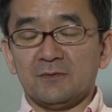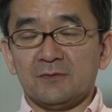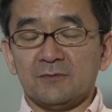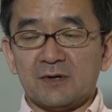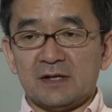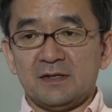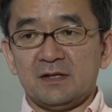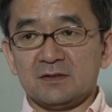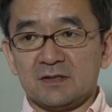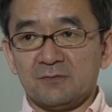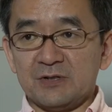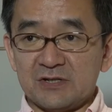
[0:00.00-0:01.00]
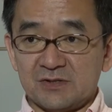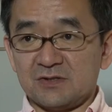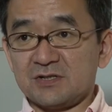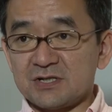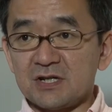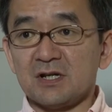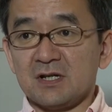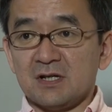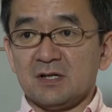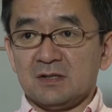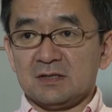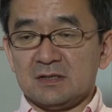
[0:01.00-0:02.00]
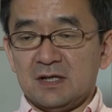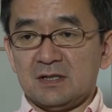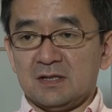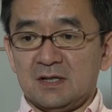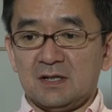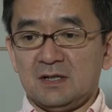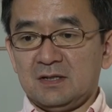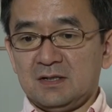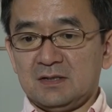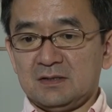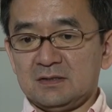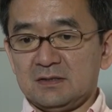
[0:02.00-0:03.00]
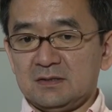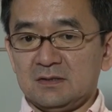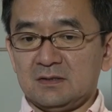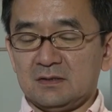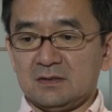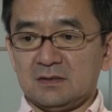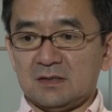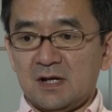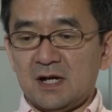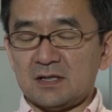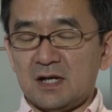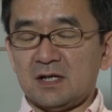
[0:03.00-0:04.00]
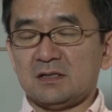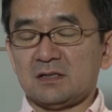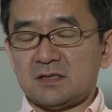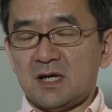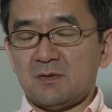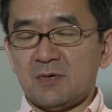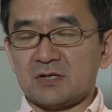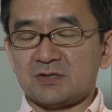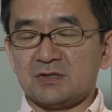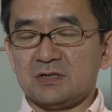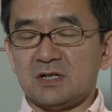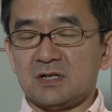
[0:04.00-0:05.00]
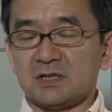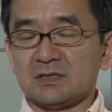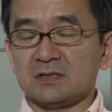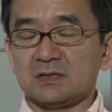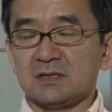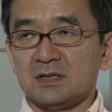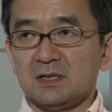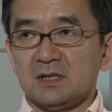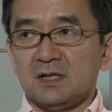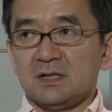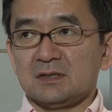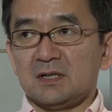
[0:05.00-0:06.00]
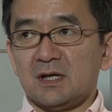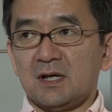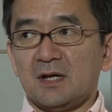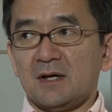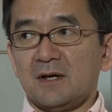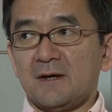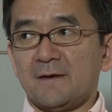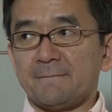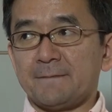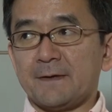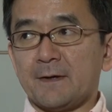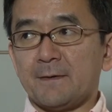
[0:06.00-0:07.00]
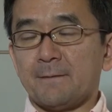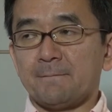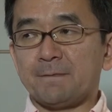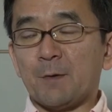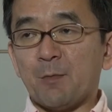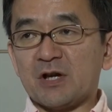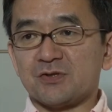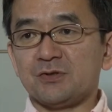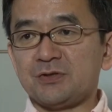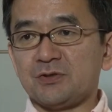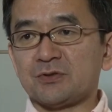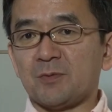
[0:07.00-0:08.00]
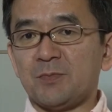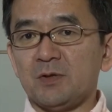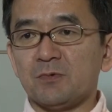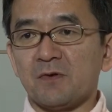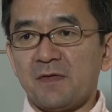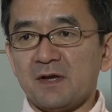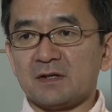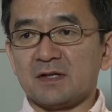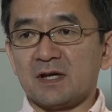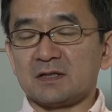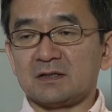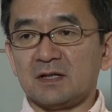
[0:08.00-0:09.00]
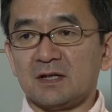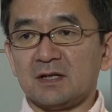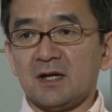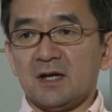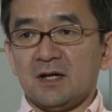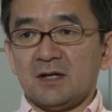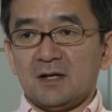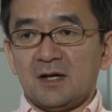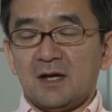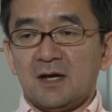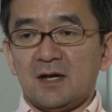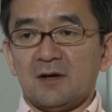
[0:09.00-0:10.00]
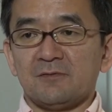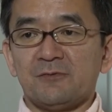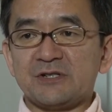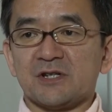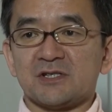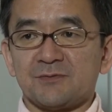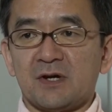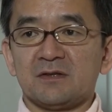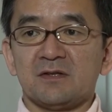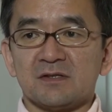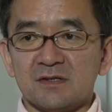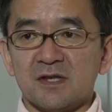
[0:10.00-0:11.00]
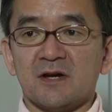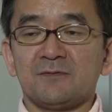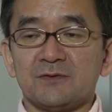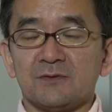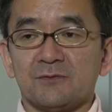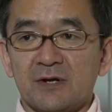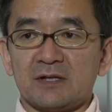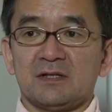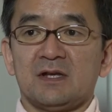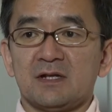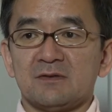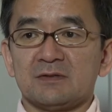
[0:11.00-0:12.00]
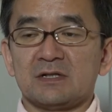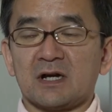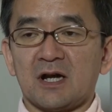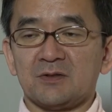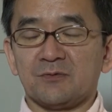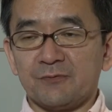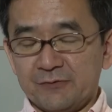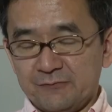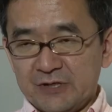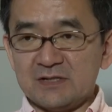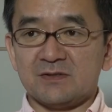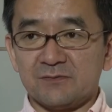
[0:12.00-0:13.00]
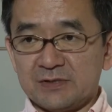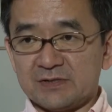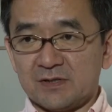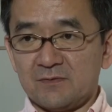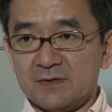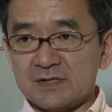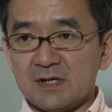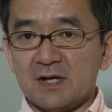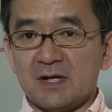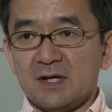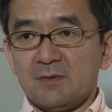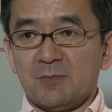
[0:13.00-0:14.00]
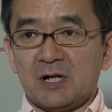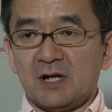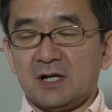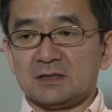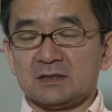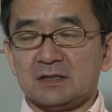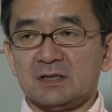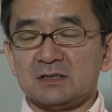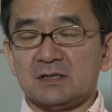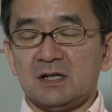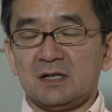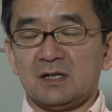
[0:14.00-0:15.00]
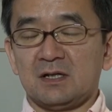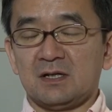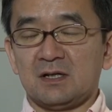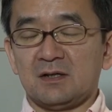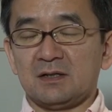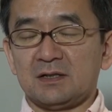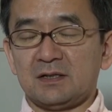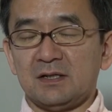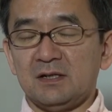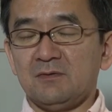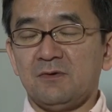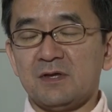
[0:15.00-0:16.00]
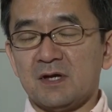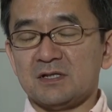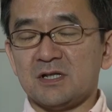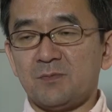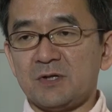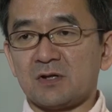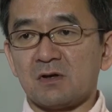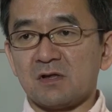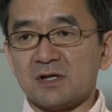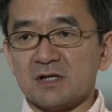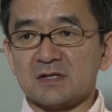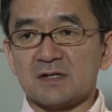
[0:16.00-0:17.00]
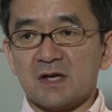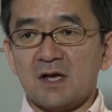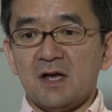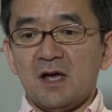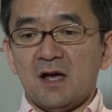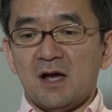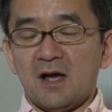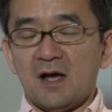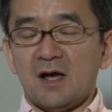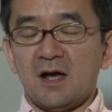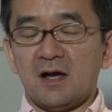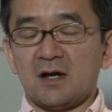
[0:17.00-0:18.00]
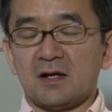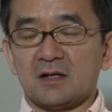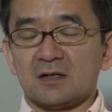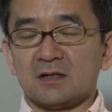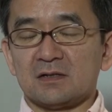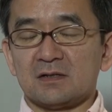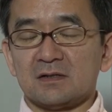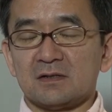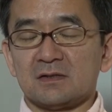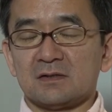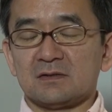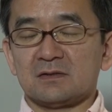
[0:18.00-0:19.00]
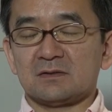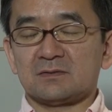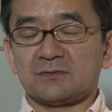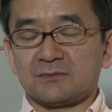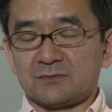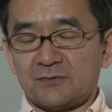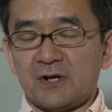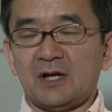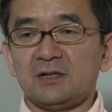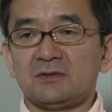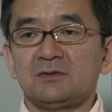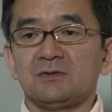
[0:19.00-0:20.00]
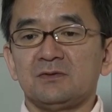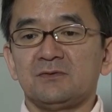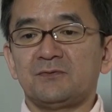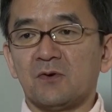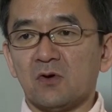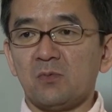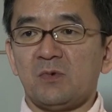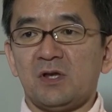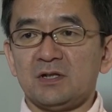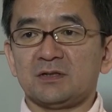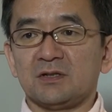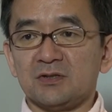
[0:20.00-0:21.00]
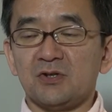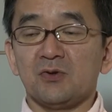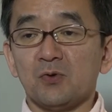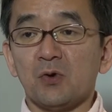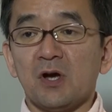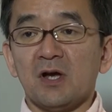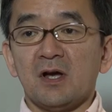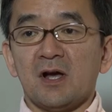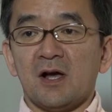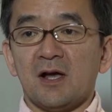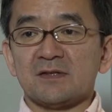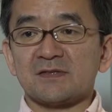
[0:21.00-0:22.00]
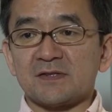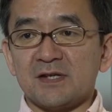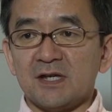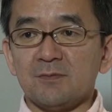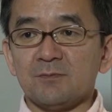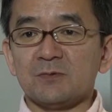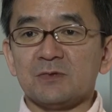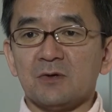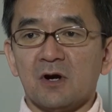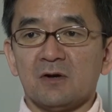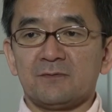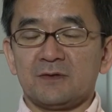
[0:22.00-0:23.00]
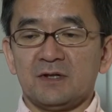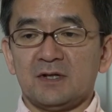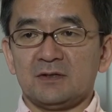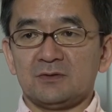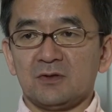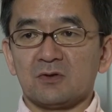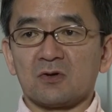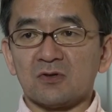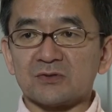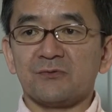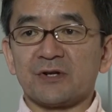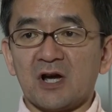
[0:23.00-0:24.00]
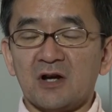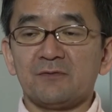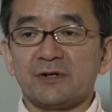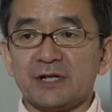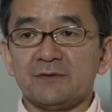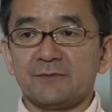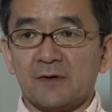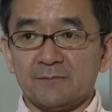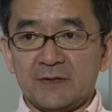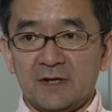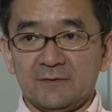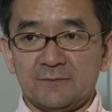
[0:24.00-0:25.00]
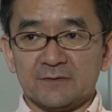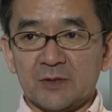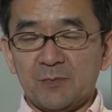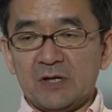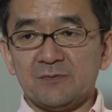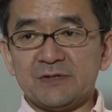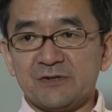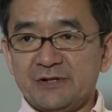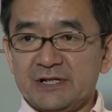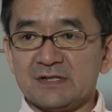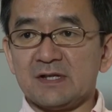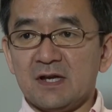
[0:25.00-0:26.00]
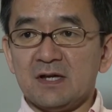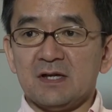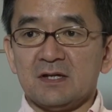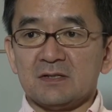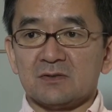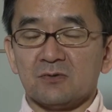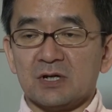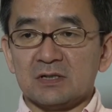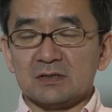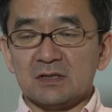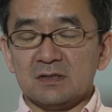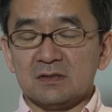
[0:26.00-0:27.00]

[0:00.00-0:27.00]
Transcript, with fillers: who funding the research. Then at, at the time, actually, the, the, the, the majority of the people think that uh, uh, research fund is enough to run the, the kind of registry service. But uh, the, uh, he with the Japanese colleagues uh, tried to formulate a new uh, scheme of the you know cost recovery from the from the beneficiaries. So